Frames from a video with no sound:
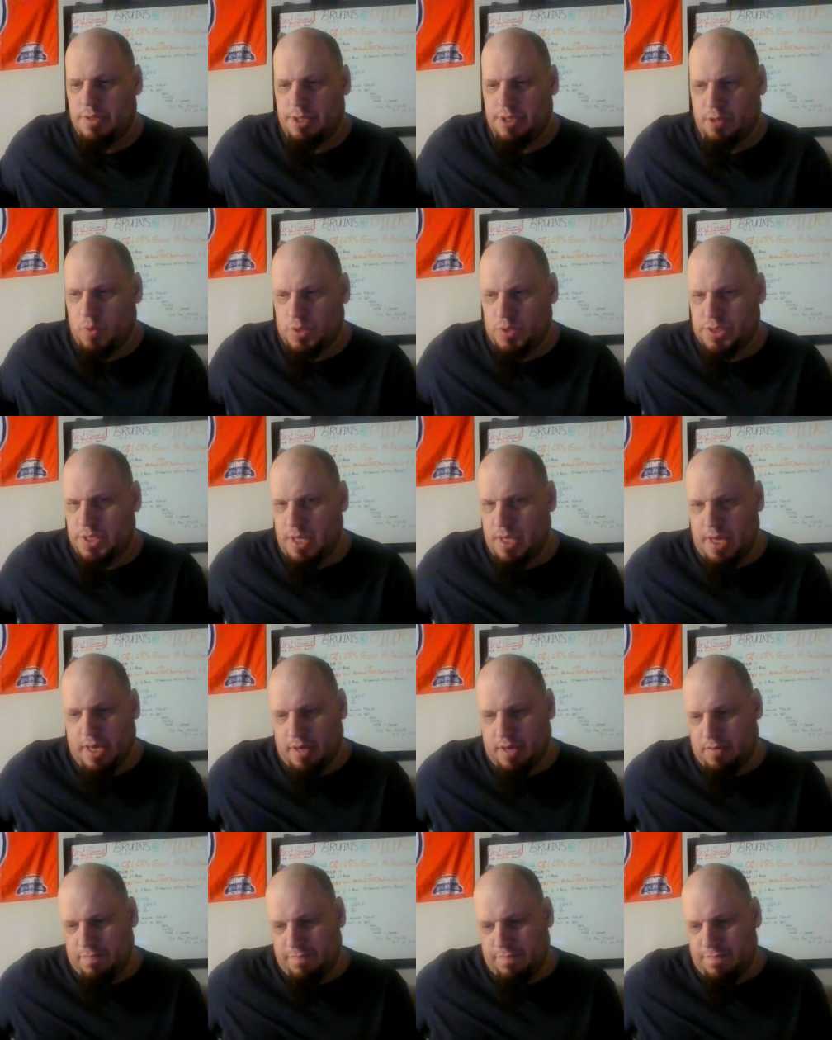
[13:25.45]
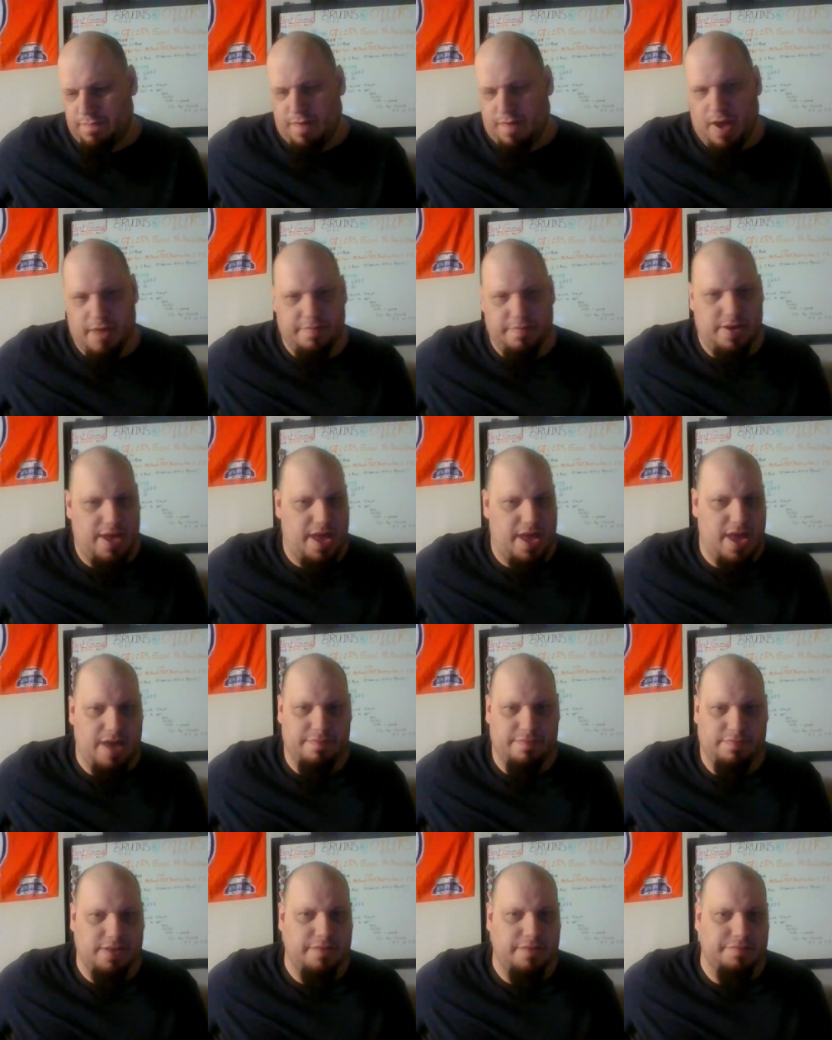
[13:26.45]
There was like
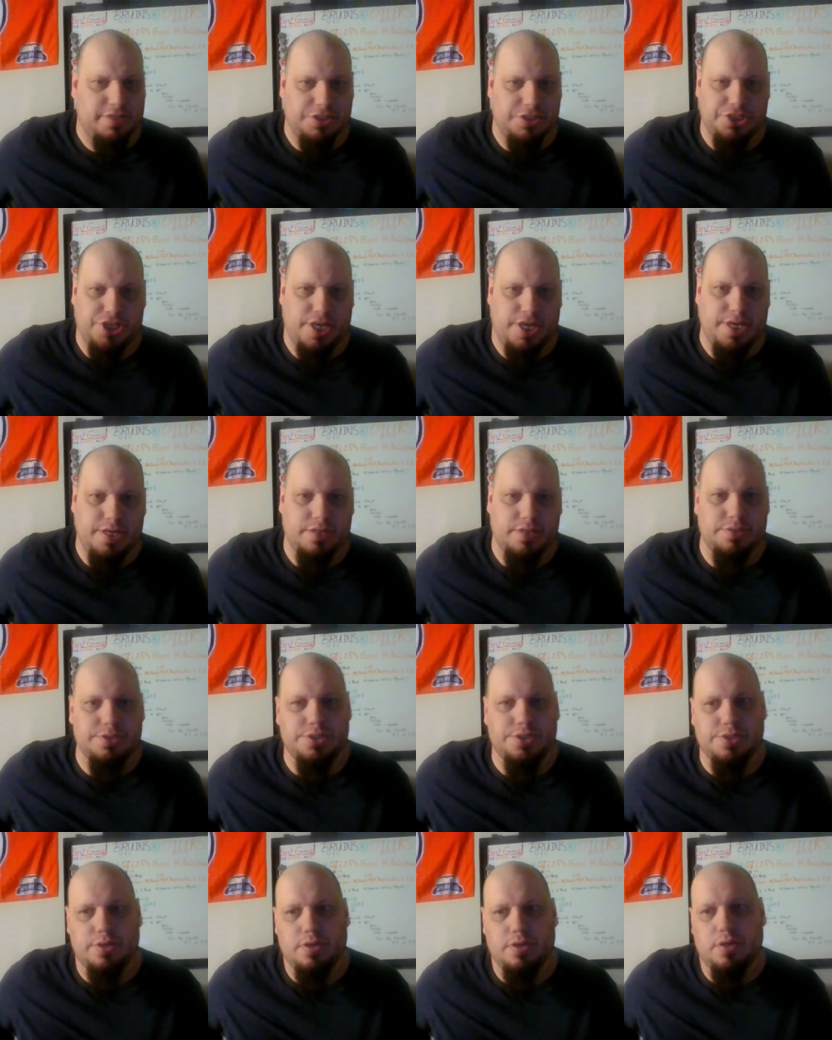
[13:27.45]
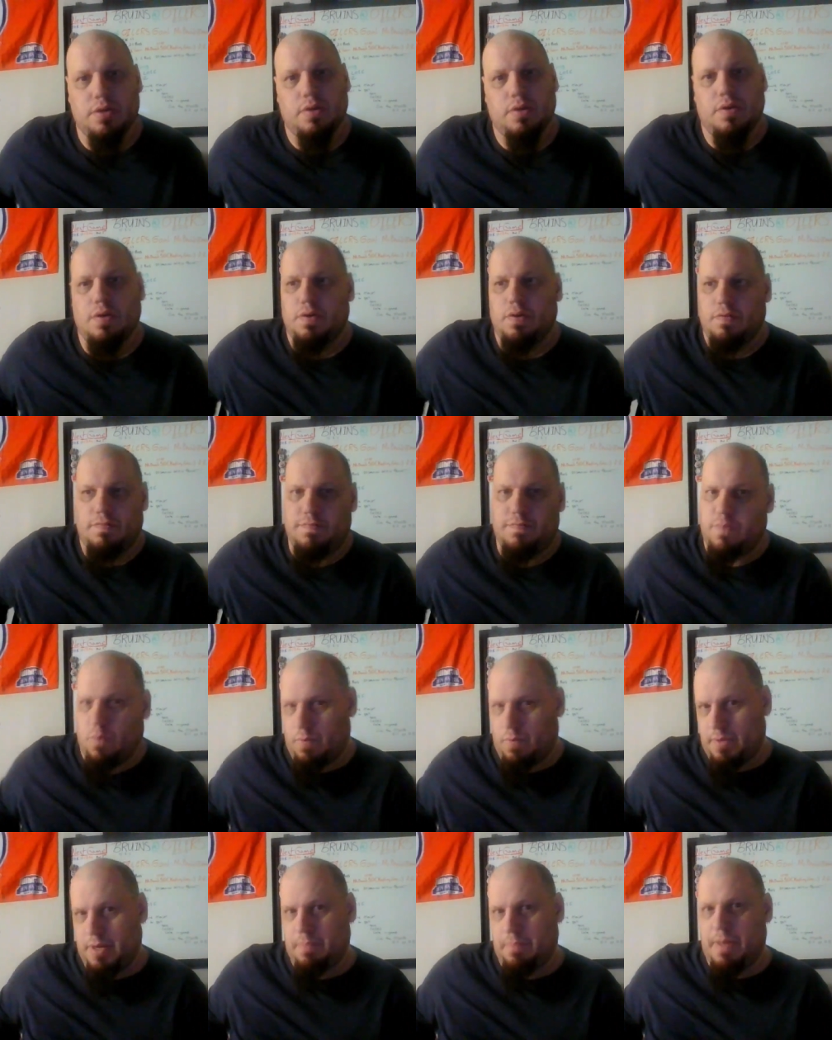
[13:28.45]
5.5 left and change.
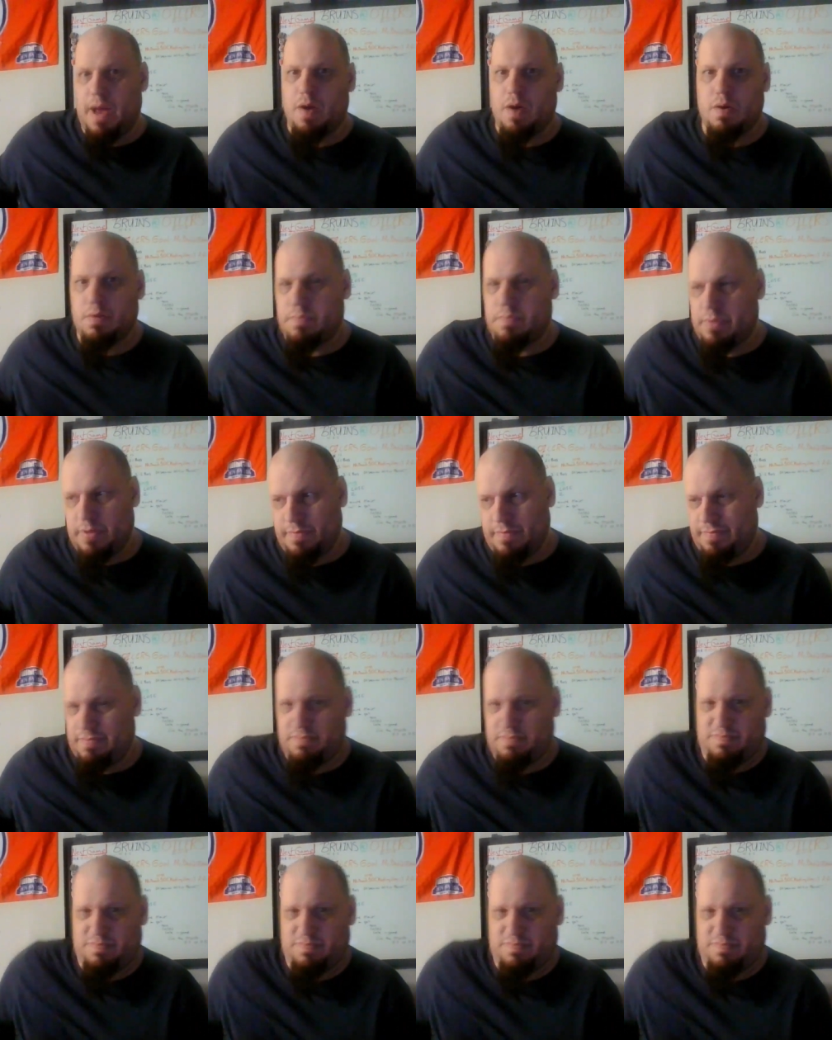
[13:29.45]
4-minute power play.